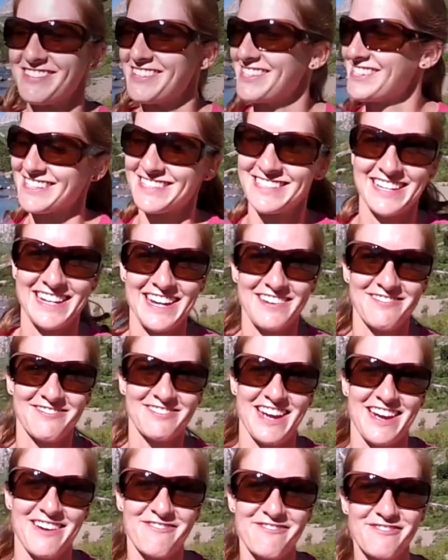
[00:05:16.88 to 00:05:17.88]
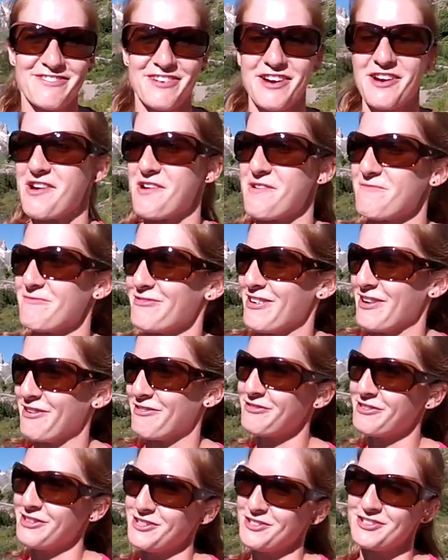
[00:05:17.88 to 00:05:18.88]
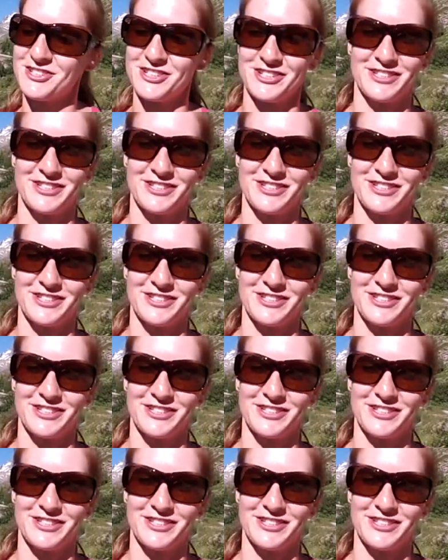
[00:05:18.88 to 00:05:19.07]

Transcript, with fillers: we we're just rolling. Came down from Refuge